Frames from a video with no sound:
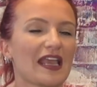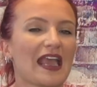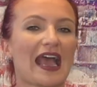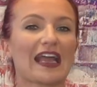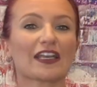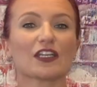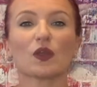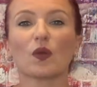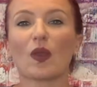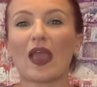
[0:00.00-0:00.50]

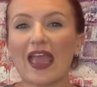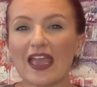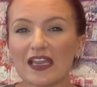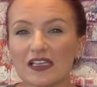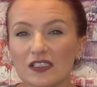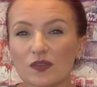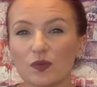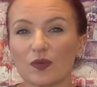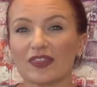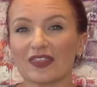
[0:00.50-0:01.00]
and you
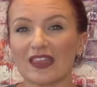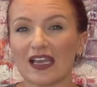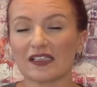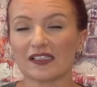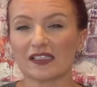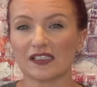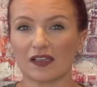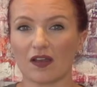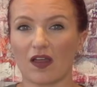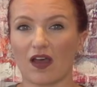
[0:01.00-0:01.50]
end with that
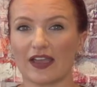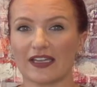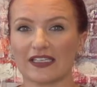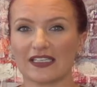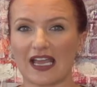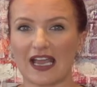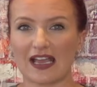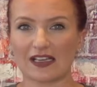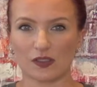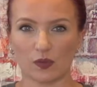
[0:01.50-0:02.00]
slide
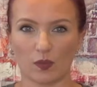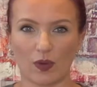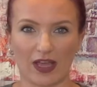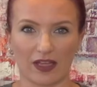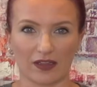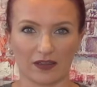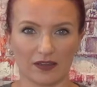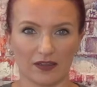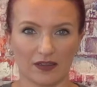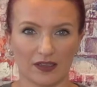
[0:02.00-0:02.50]
as
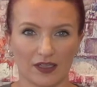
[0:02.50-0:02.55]
well.